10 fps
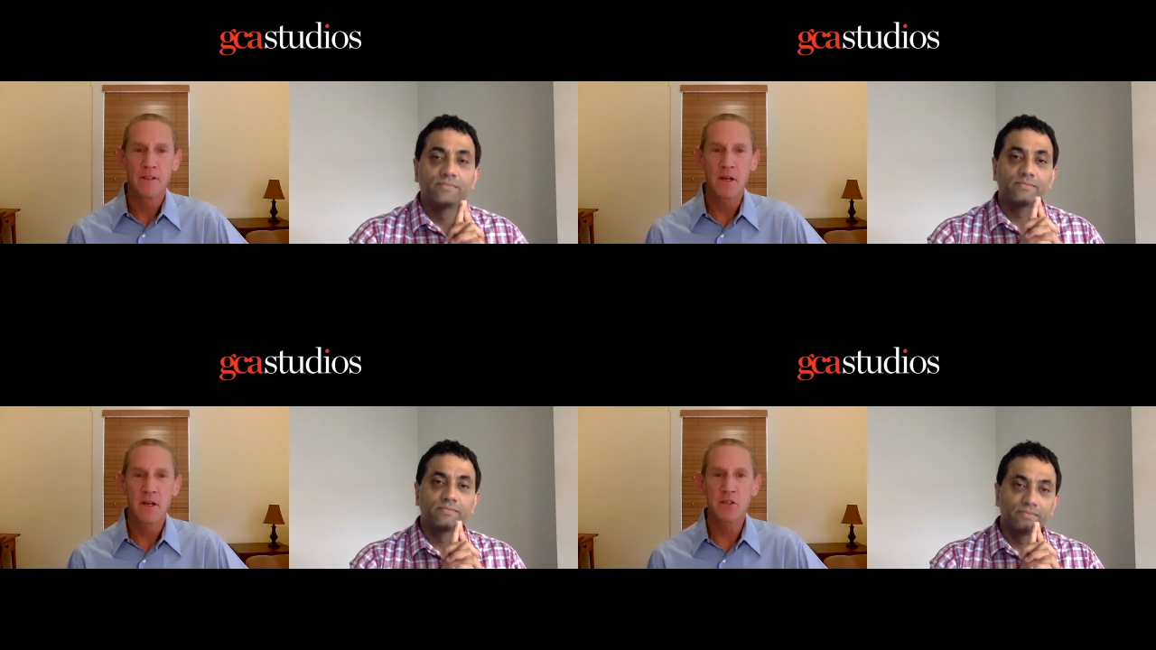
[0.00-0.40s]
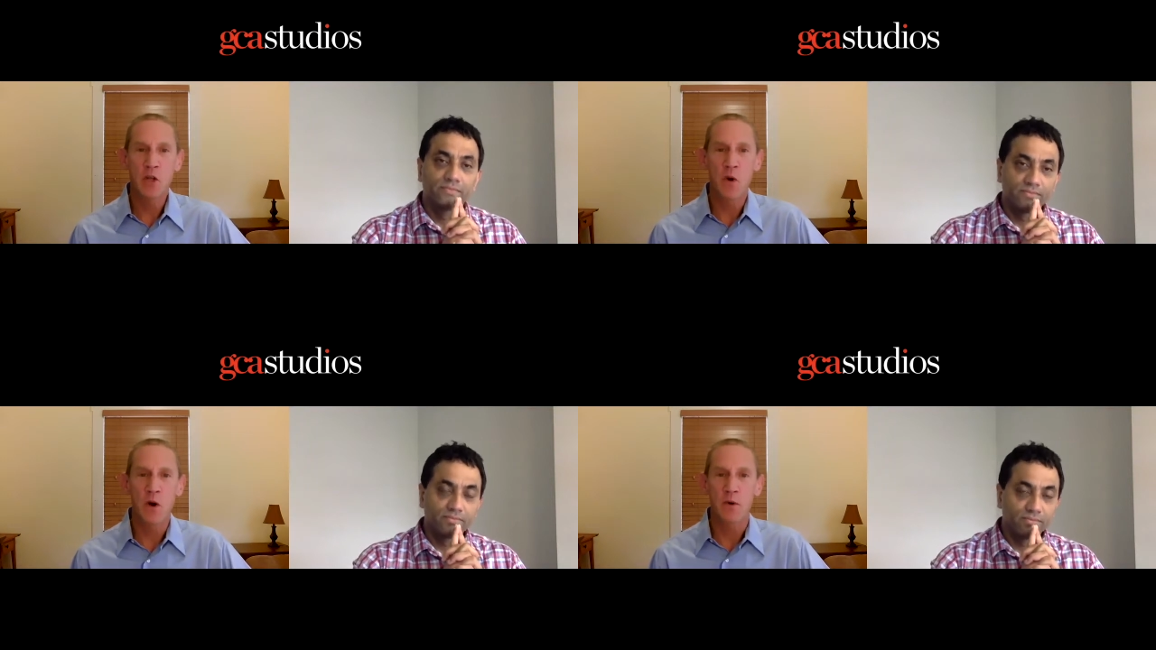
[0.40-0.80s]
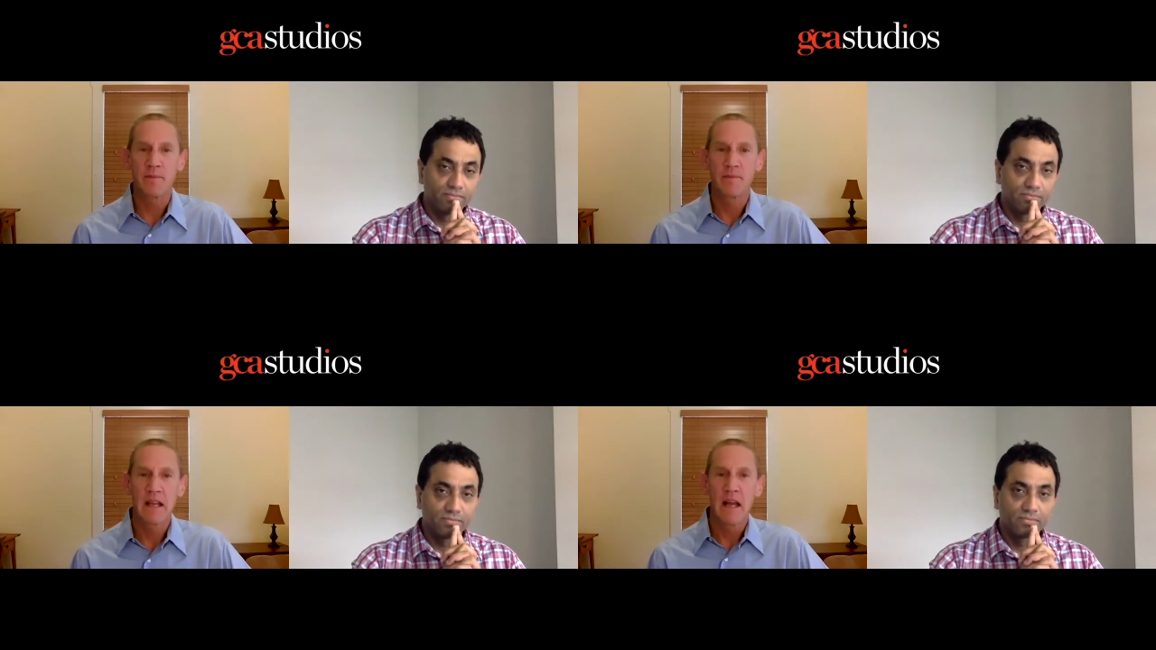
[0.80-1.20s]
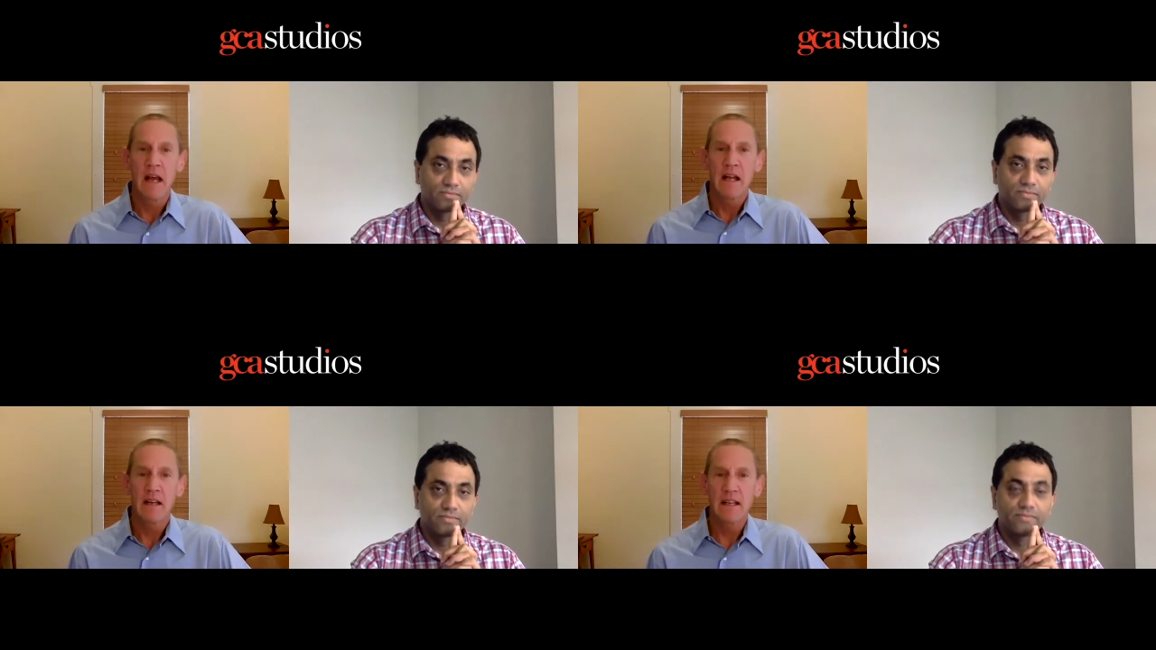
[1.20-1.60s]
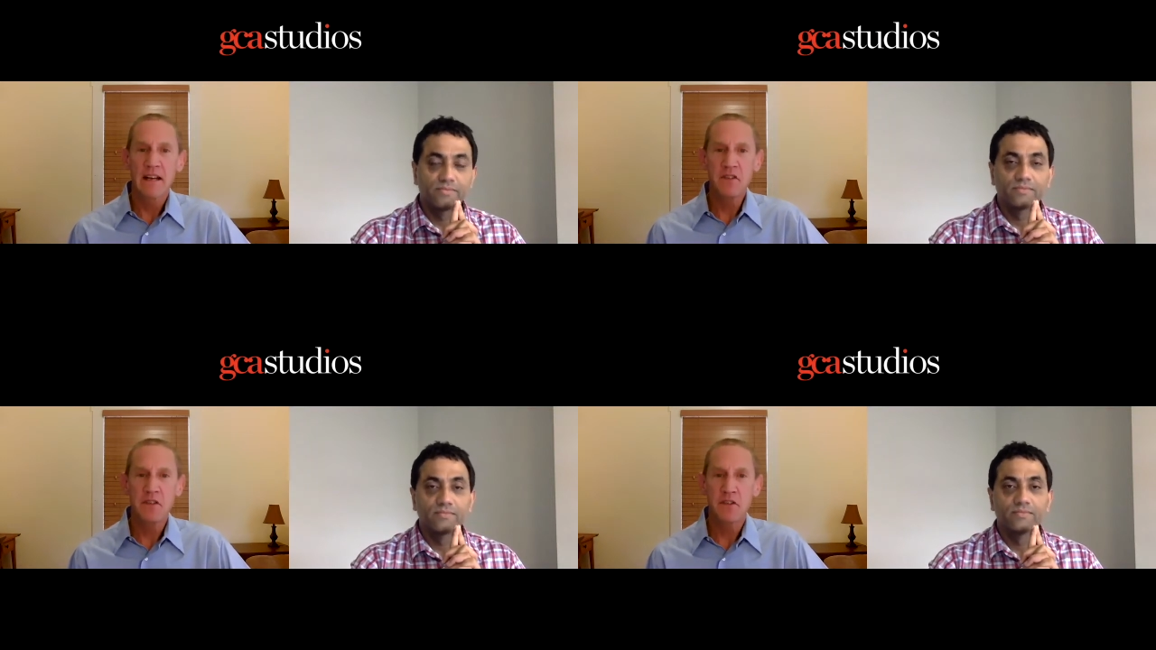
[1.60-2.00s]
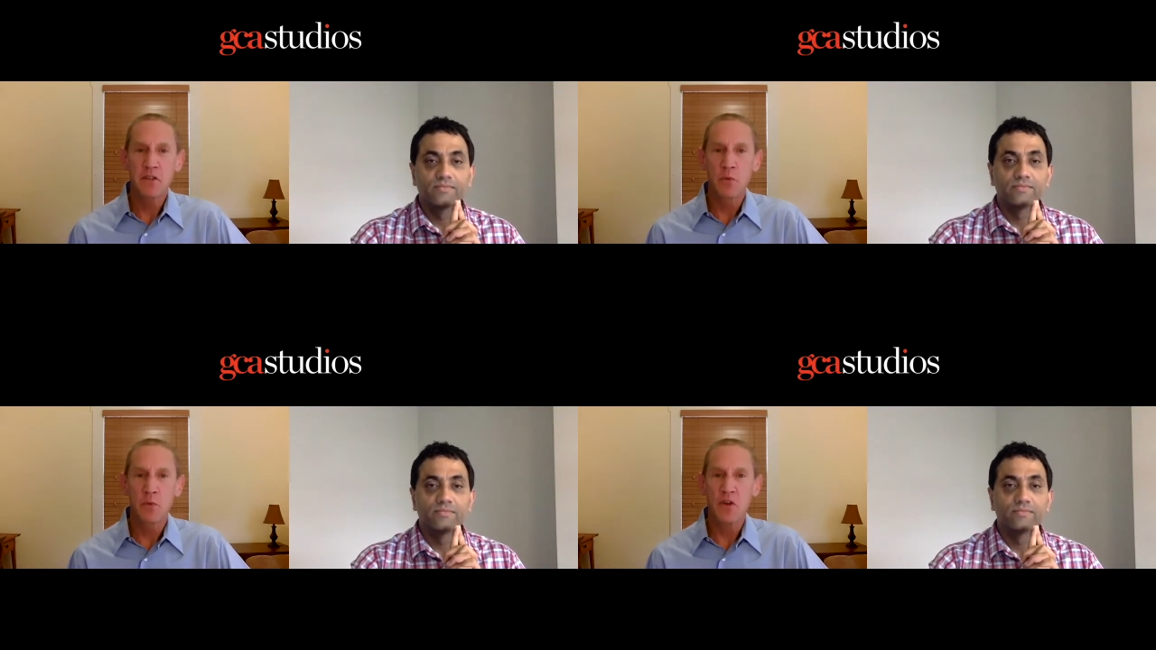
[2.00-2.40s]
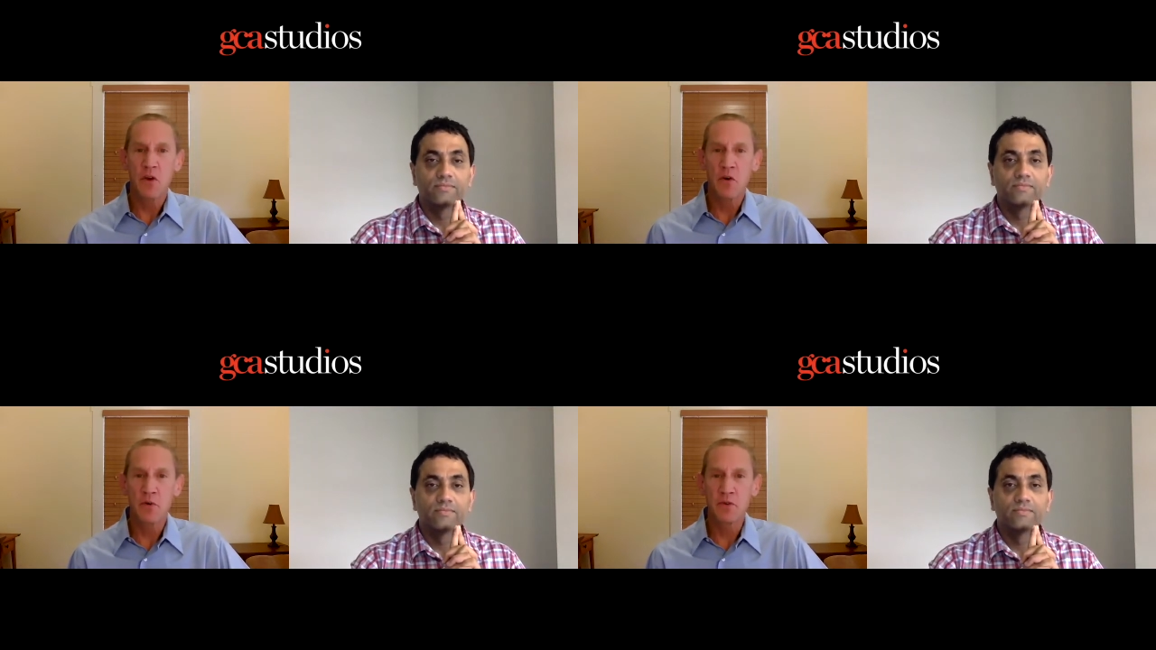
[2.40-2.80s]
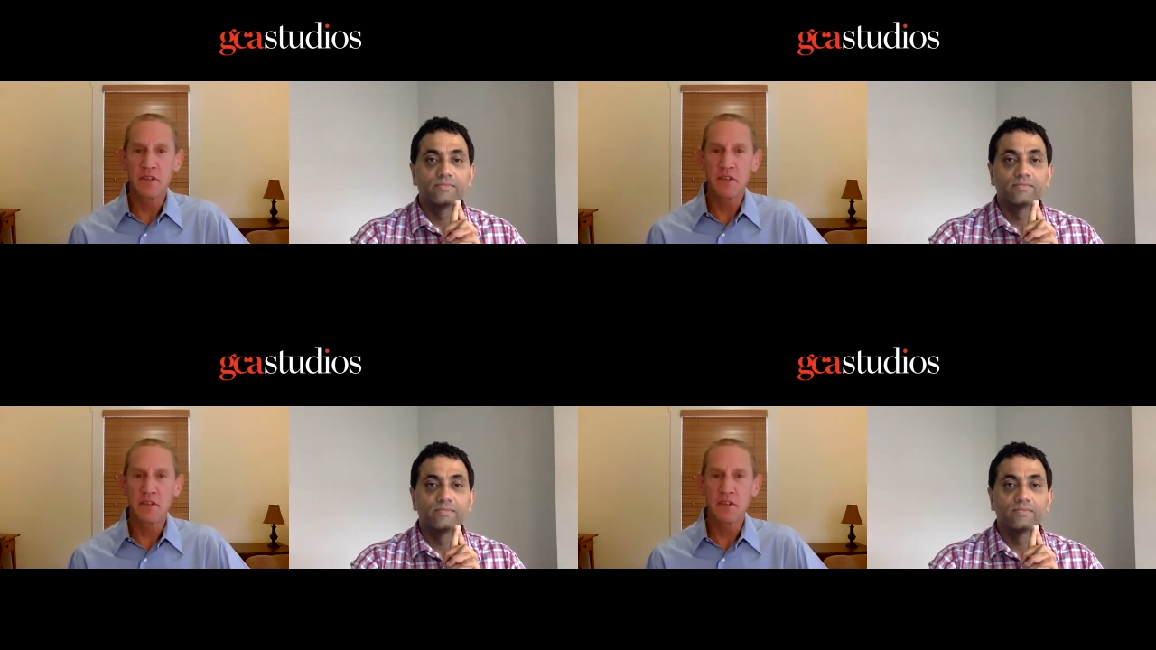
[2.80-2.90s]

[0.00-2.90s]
Speaker 1: So here's the quote Left to its own